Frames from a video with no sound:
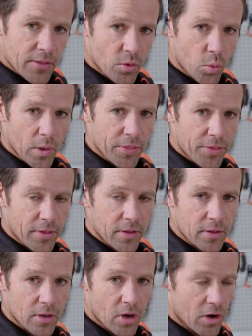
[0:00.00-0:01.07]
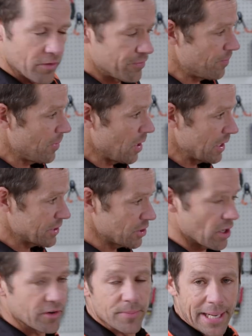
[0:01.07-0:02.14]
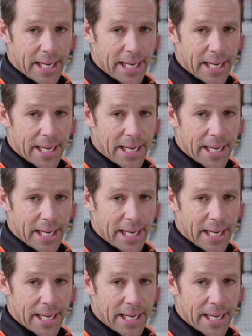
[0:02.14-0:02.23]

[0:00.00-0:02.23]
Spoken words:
the width of my side of my